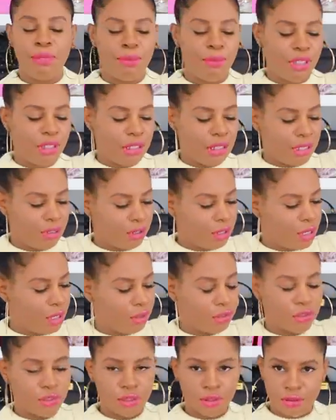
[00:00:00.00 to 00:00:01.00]
maybe in another
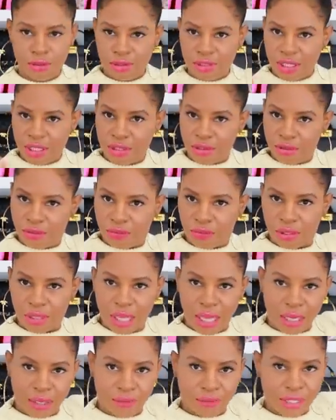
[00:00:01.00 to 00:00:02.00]
color, so stay tuned for
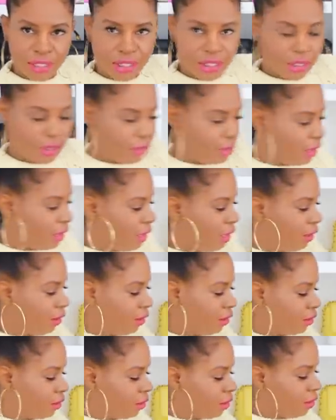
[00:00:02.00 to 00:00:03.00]
that if I see a great
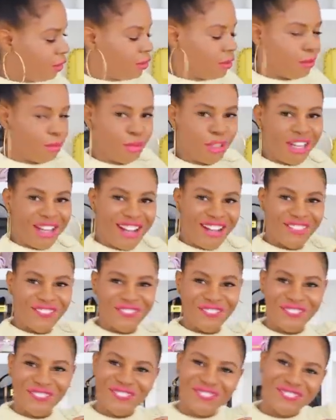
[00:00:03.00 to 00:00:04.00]
color. But yeah,
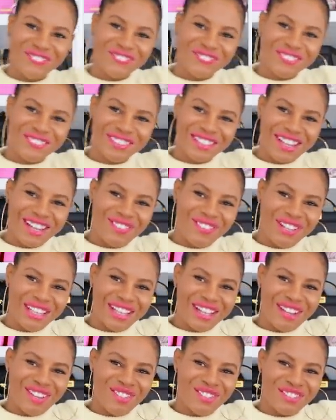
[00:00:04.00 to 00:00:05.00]
we
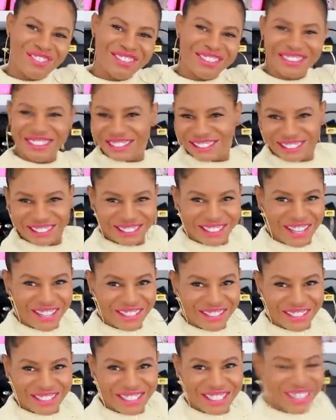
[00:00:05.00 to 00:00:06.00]
love.
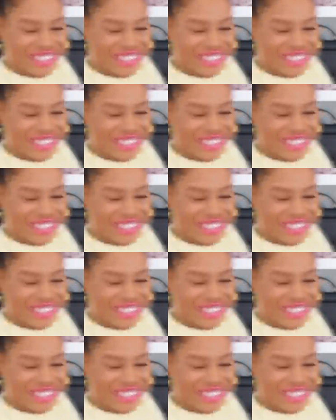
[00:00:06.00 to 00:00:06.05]
On to the